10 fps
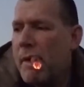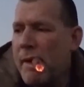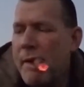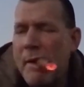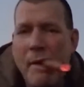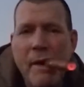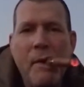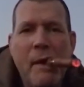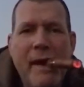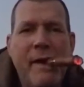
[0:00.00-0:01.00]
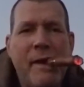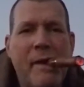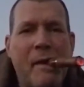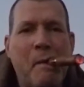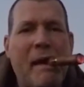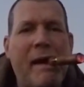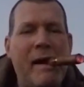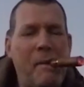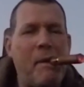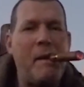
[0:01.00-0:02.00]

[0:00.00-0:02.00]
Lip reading: He still gets lazy sometimes,